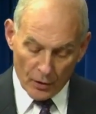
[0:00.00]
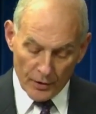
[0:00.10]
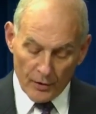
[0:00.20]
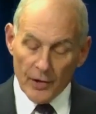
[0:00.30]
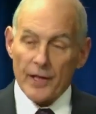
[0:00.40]

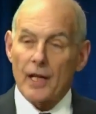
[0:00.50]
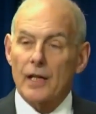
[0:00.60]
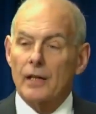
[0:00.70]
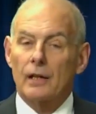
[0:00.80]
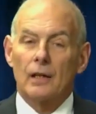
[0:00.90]
ordinary
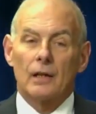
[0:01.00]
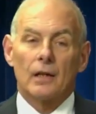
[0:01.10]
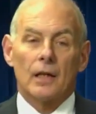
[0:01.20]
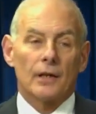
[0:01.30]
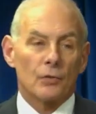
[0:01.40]
day
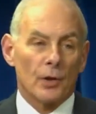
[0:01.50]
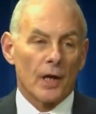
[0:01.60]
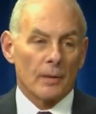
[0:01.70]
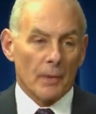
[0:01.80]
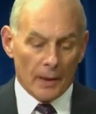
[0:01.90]
into
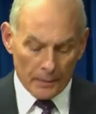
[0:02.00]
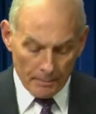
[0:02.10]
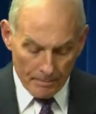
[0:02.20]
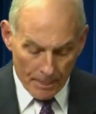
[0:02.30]
a nightmare.